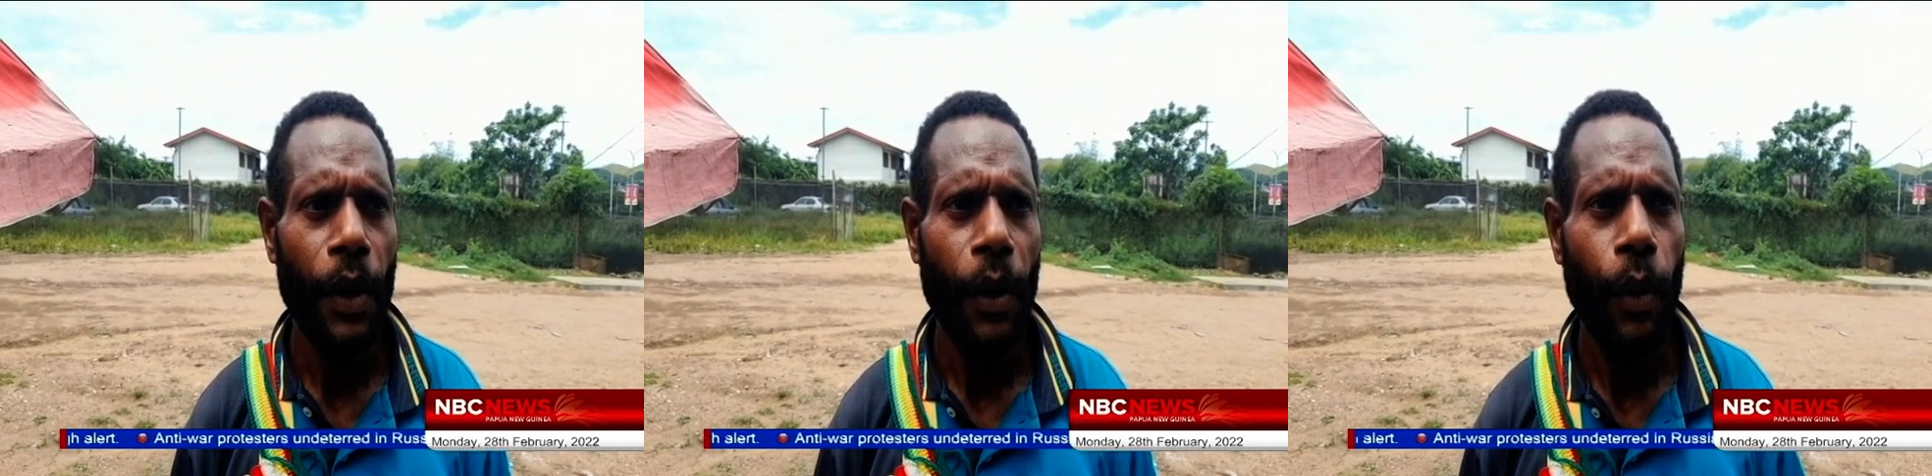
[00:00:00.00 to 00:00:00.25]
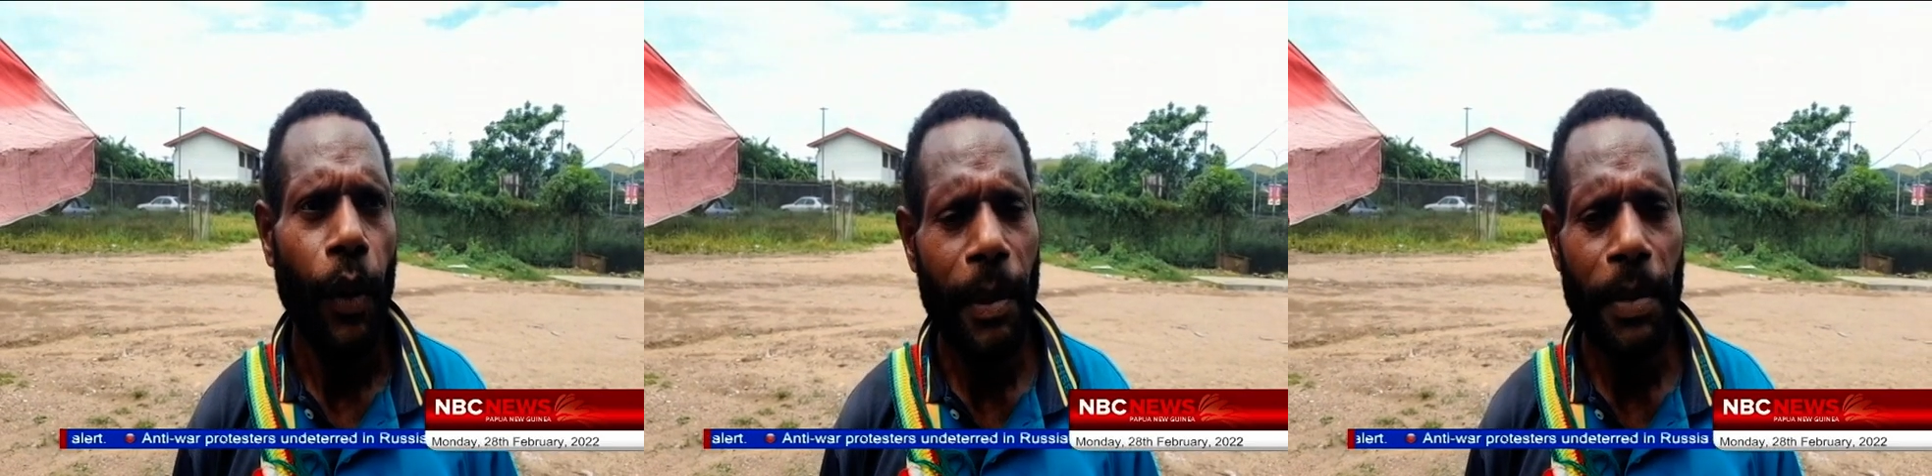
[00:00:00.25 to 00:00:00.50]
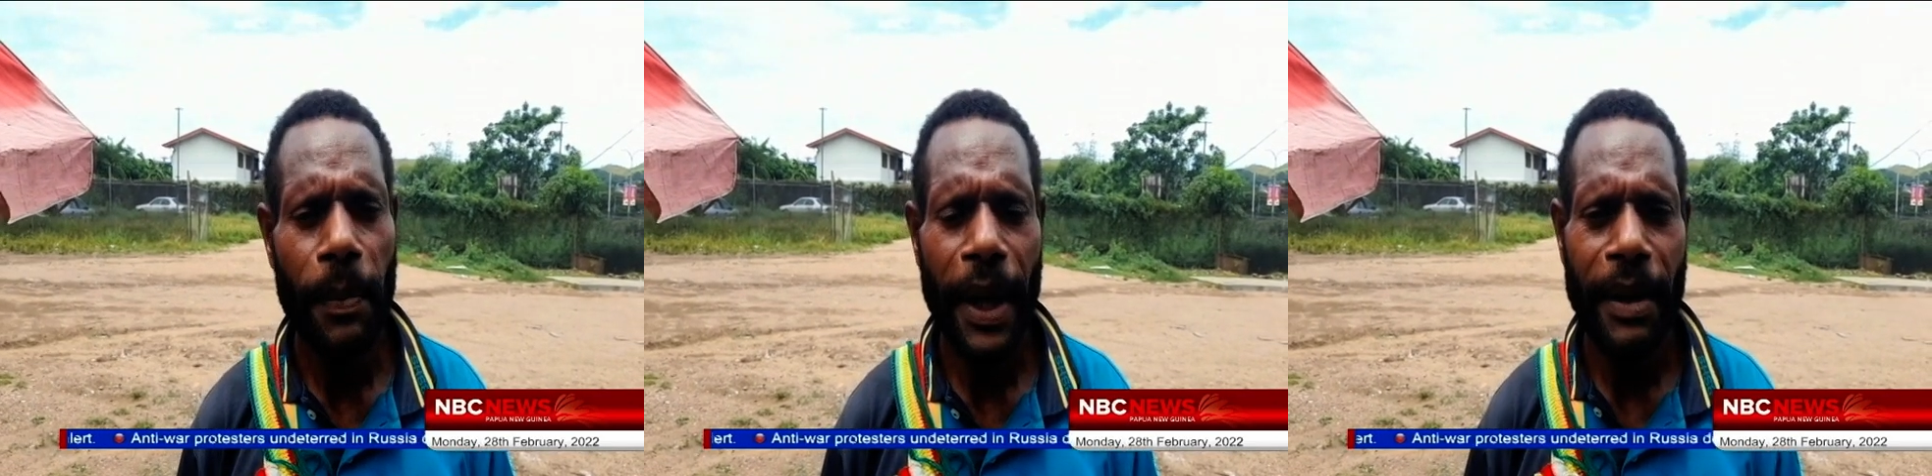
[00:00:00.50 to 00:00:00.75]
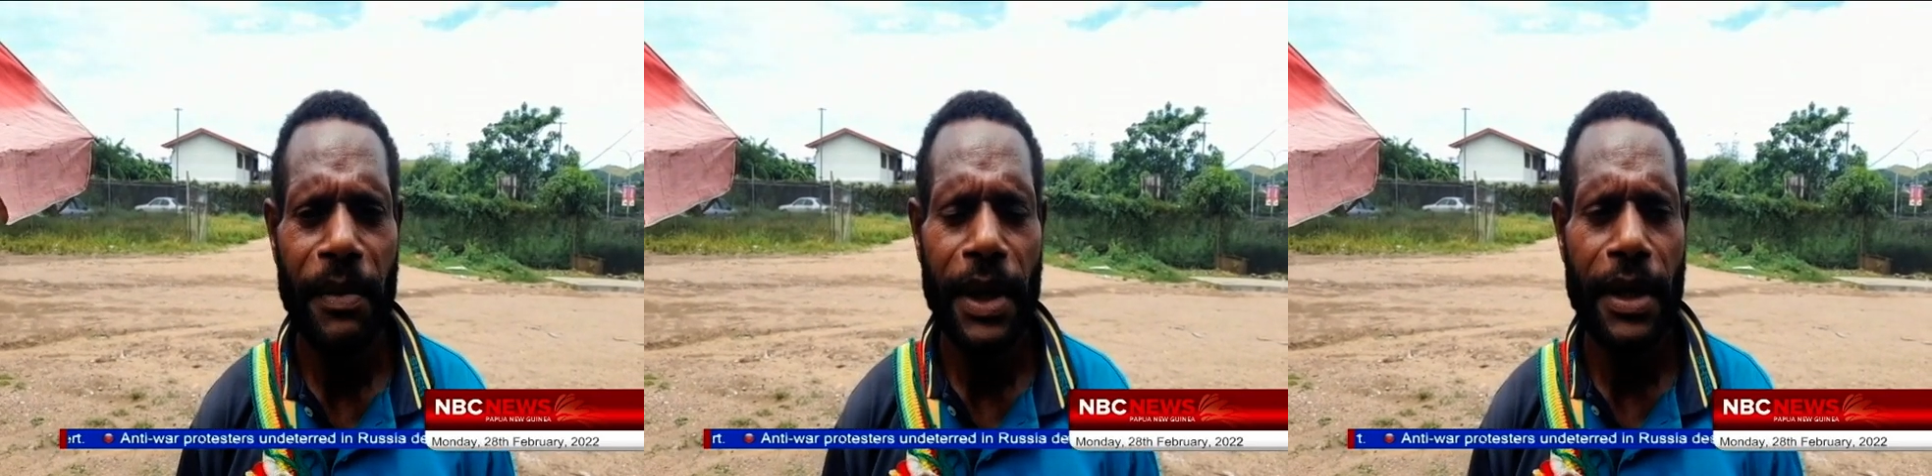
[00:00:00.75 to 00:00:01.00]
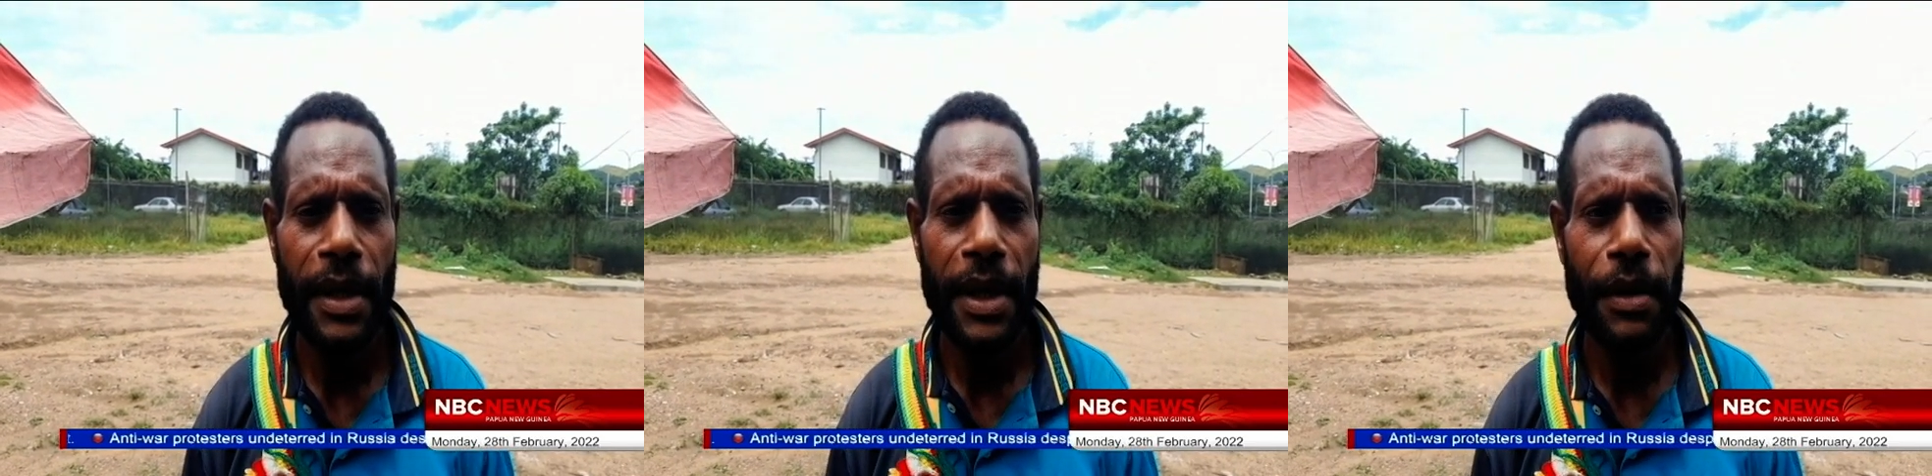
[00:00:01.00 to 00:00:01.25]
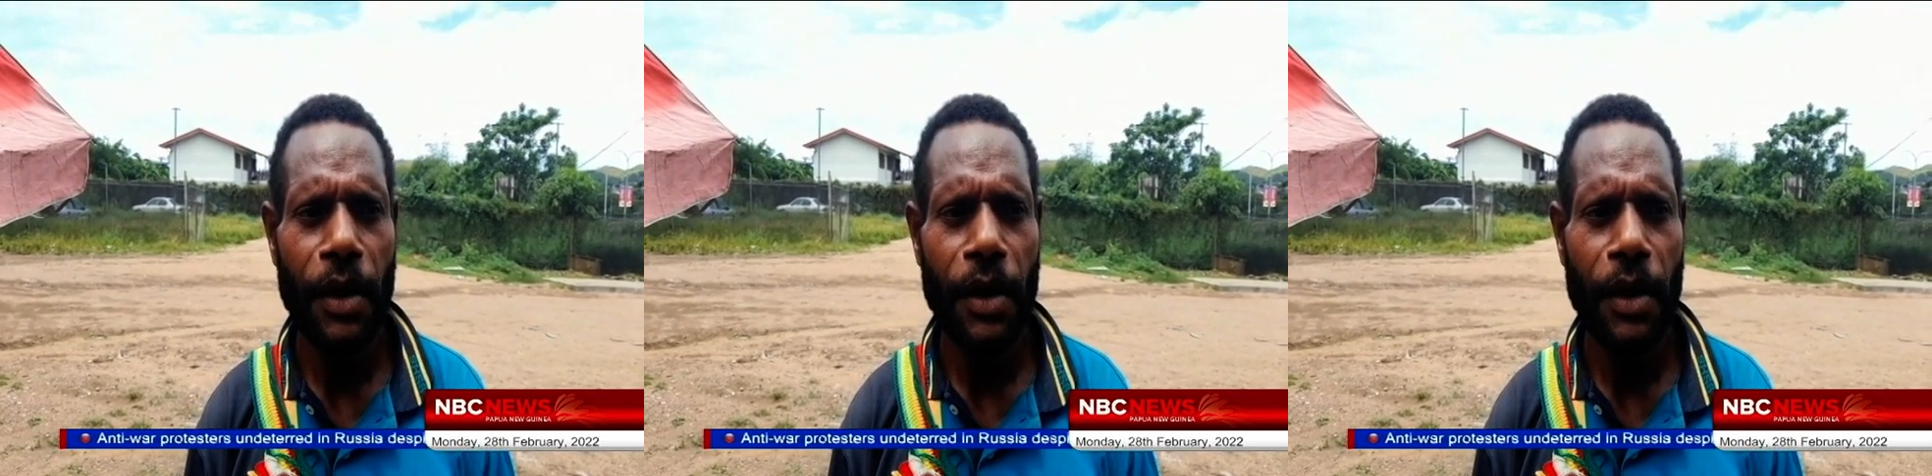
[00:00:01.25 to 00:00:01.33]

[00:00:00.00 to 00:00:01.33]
One part me interest